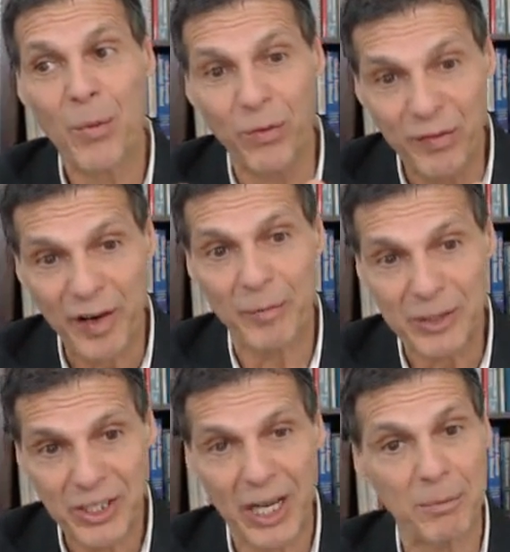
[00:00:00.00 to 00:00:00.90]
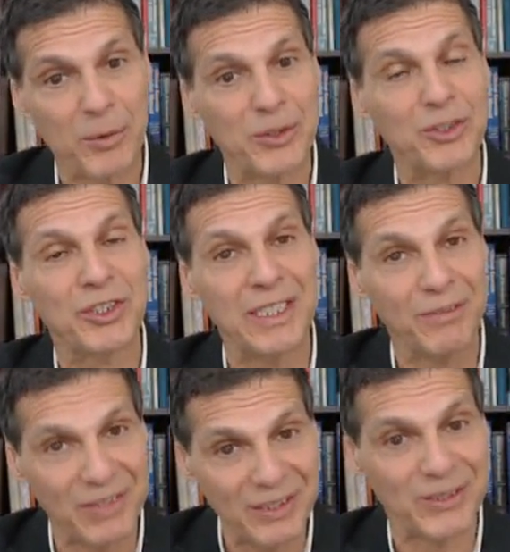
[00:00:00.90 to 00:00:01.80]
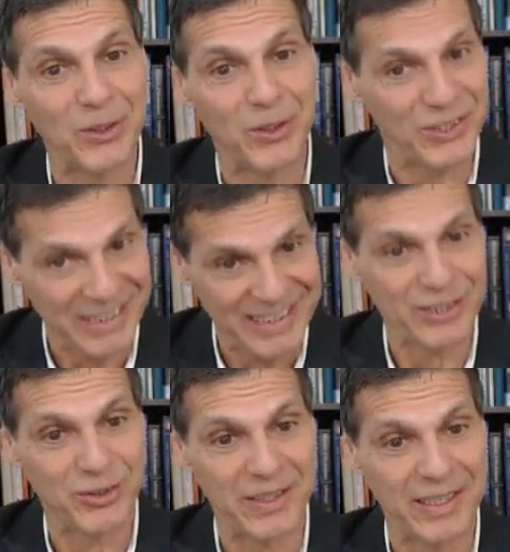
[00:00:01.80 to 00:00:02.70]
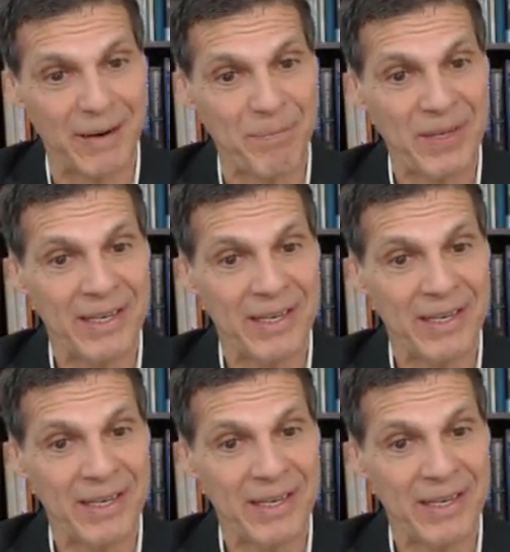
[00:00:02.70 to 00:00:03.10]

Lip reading: will very much help you achieve these goals and get you there.